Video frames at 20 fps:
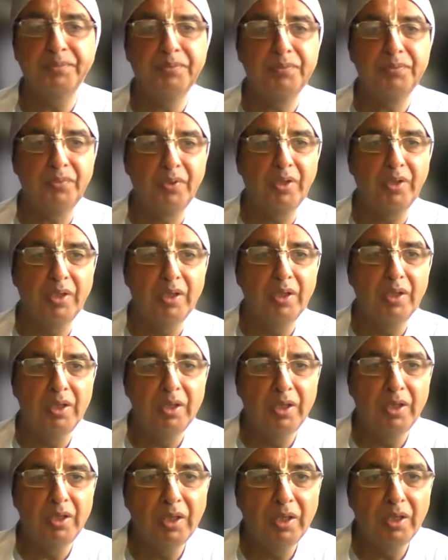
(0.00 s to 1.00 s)

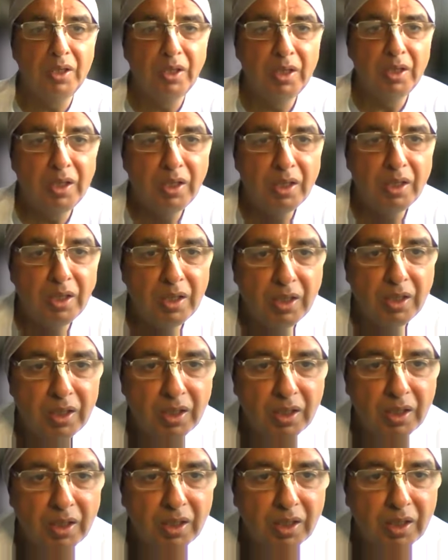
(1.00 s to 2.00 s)

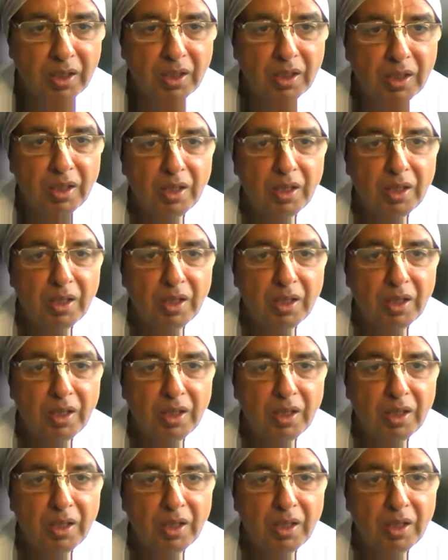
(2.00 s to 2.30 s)
(silence)